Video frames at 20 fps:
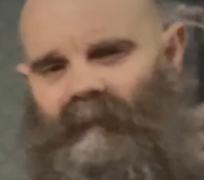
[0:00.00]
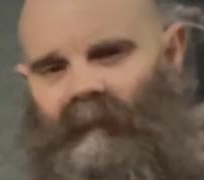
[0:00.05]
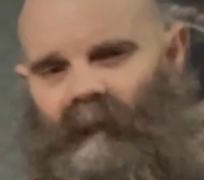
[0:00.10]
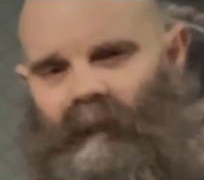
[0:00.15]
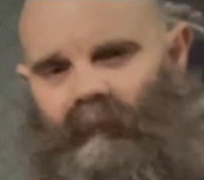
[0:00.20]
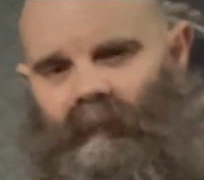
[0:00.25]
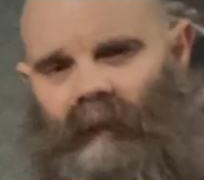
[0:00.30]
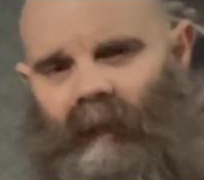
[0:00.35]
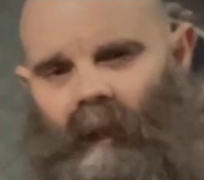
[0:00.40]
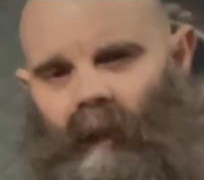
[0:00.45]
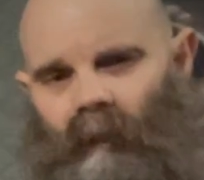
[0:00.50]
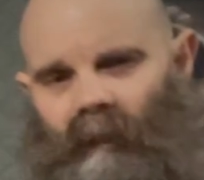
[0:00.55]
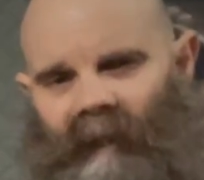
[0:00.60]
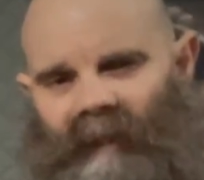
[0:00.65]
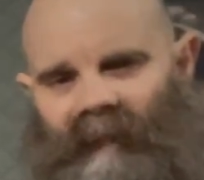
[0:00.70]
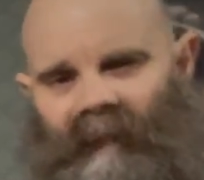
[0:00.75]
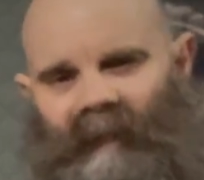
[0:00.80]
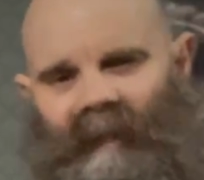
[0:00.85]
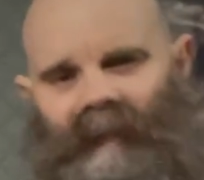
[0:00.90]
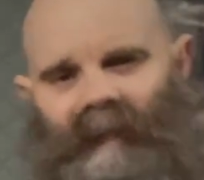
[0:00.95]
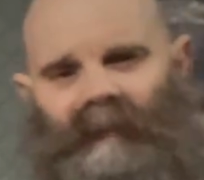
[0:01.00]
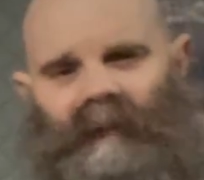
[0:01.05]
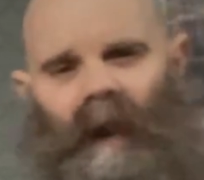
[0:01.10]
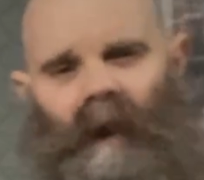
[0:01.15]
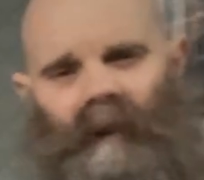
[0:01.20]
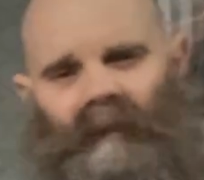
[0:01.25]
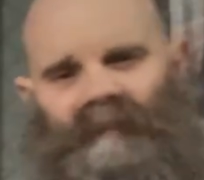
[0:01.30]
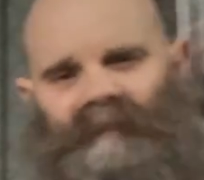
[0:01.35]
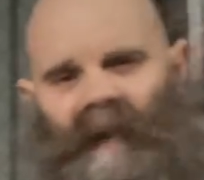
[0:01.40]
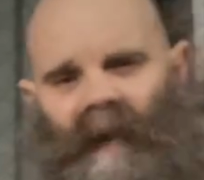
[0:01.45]
in there, like any
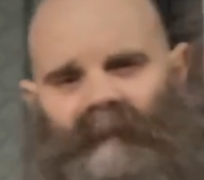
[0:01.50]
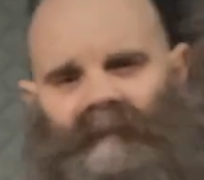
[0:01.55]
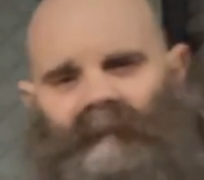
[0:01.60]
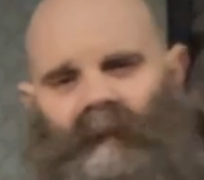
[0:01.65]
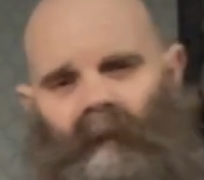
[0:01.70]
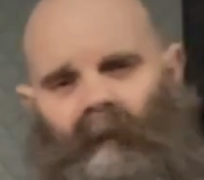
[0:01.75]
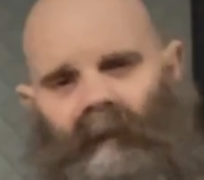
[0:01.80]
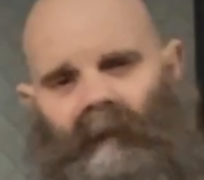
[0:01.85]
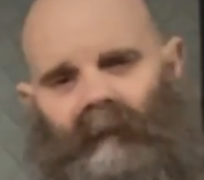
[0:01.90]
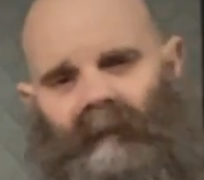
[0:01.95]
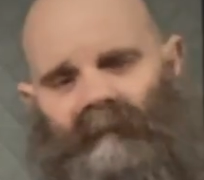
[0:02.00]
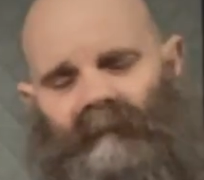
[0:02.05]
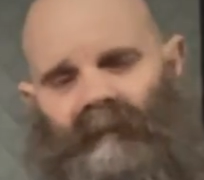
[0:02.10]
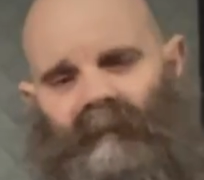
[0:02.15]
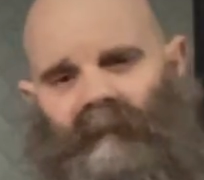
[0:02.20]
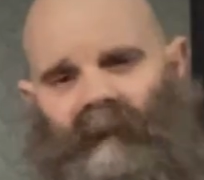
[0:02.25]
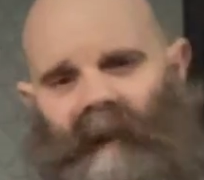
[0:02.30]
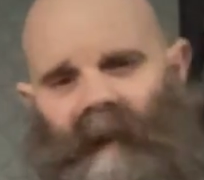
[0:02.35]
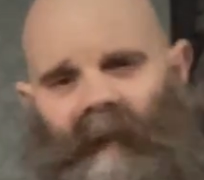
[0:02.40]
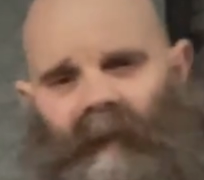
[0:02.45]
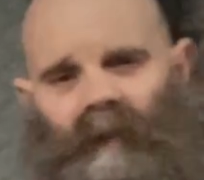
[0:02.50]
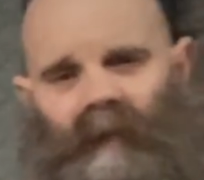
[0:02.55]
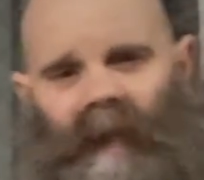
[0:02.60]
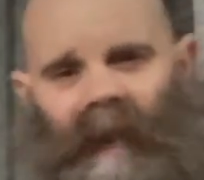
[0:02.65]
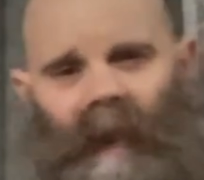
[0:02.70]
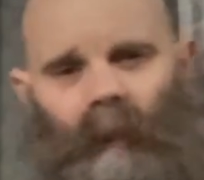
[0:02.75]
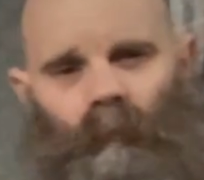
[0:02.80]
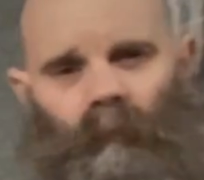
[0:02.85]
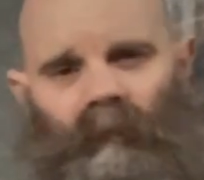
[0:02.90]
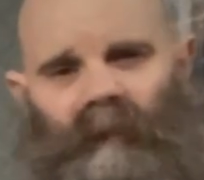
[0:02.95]
contact areas that I
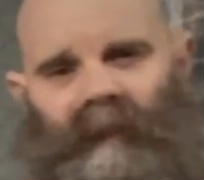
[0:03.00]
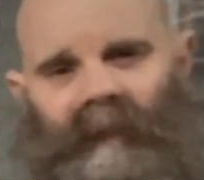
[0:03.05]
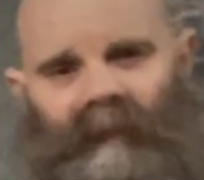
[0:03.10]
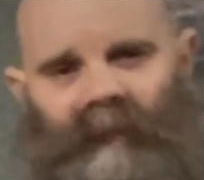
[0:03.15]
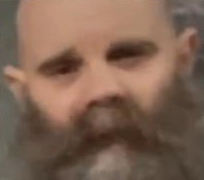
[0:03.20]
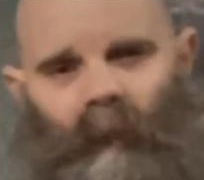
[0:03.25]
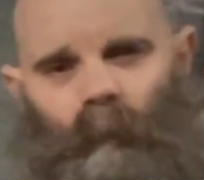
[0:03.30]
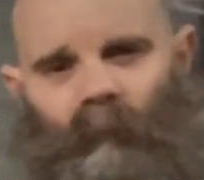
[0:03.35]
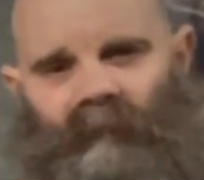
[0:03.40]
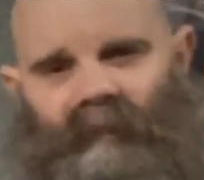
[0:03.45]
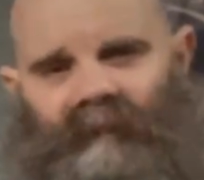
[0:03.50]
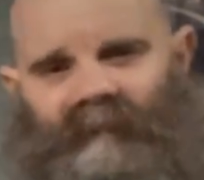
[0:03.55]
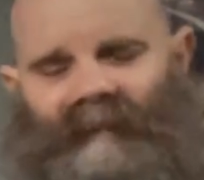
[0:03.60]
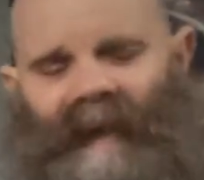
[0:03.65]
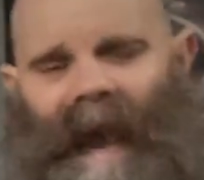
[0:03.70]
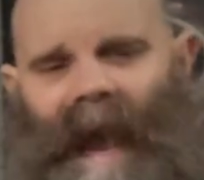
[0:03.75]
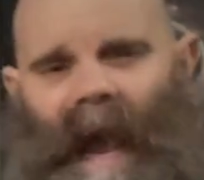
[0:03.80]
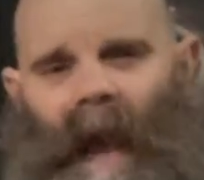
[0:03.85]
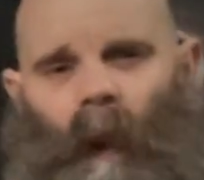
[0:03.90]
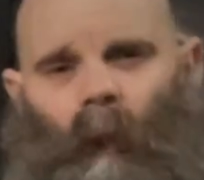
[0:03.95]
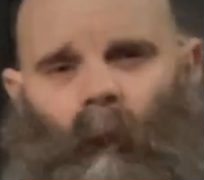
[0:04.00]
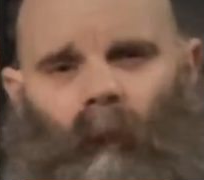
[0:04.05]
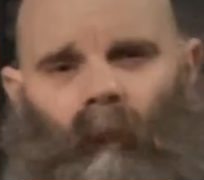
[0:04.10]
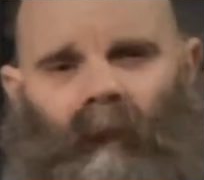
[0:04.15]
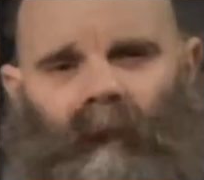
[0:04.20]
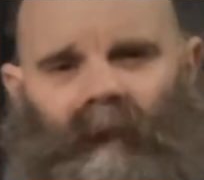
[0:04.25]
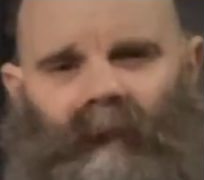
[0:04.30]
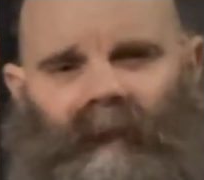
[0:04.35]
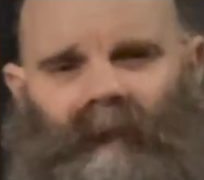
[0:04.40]
can't really get with the towel,